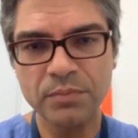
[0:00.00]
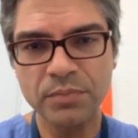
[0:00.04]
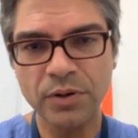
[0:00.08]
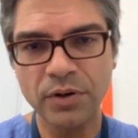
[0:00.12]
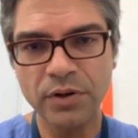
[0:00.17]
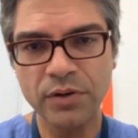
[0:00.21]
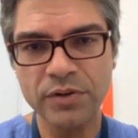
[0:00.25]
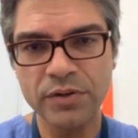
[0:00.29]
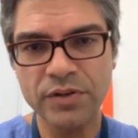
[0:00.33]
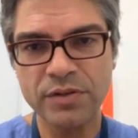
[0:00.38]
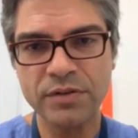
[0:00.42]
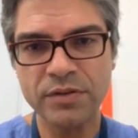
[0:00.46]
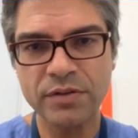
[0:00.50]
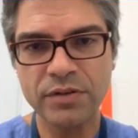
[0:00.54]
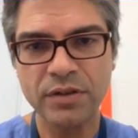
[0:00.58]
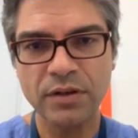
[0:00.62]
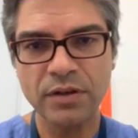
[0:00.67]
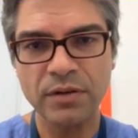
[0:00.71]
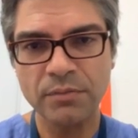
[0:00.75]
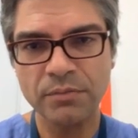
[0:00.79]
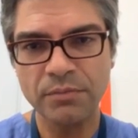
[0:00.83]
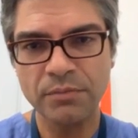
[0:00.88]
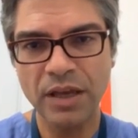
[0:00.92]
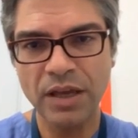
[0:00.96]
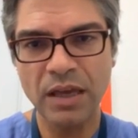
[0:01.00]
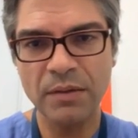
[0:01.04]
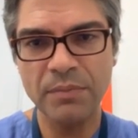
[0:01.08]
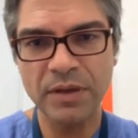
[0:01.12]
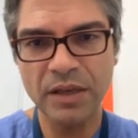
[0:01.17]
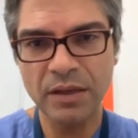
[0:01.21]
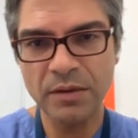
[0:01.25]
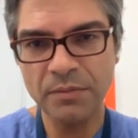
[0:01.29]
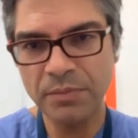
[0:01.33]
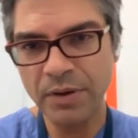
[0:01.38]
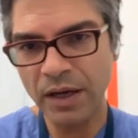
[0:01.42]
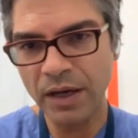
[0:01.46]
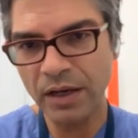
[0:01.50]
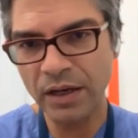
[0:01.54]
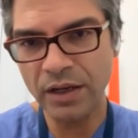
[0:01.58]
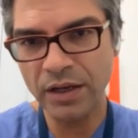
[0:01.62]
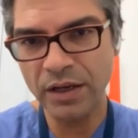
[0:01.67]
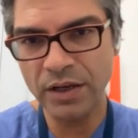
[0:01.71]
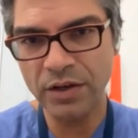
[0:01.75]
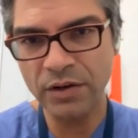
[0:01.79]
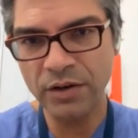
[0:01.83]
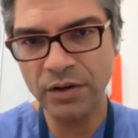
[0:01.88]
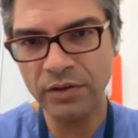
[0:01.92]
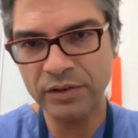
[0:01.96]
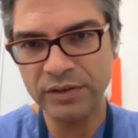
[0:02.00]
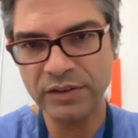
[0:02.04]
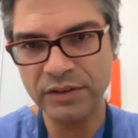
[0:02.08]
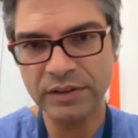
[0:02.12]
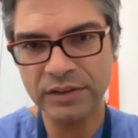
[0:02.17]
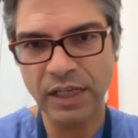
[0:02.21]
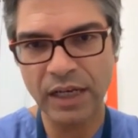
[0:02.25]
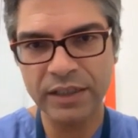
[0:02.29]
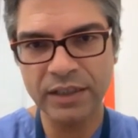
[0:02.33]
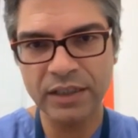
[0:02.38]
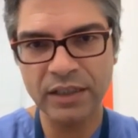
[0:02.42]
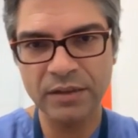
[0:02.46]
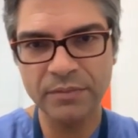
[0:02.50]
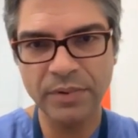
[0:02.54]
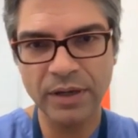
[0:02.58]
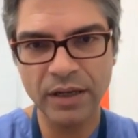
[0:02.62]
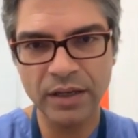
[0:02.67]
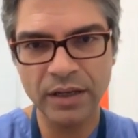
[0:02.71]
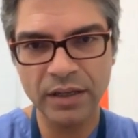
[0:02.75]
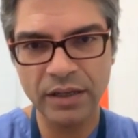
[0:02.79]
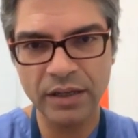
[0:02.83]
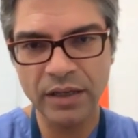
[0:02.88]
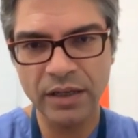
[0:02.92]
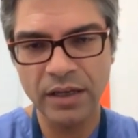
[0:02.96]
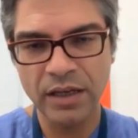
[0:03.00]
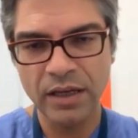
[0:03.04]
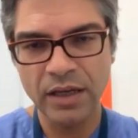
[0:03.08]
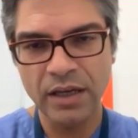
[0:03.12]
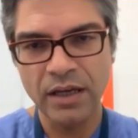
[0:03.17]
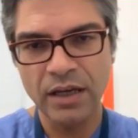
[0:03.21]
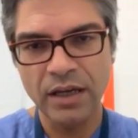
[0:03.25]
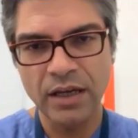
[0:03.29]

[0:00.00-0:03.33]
post-baby belly or saggy belly.